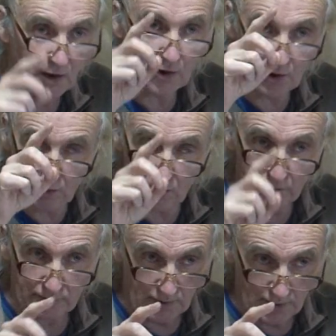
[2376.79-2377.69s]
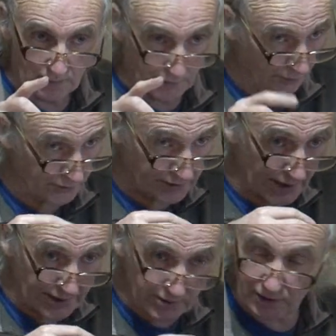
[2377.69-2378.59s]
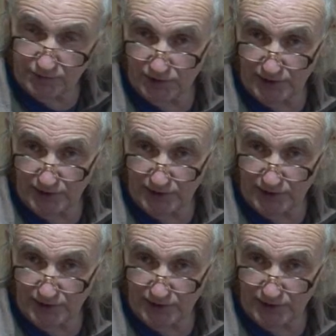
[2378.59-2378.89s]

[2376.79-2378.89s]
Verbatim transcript: colon, because now you're going to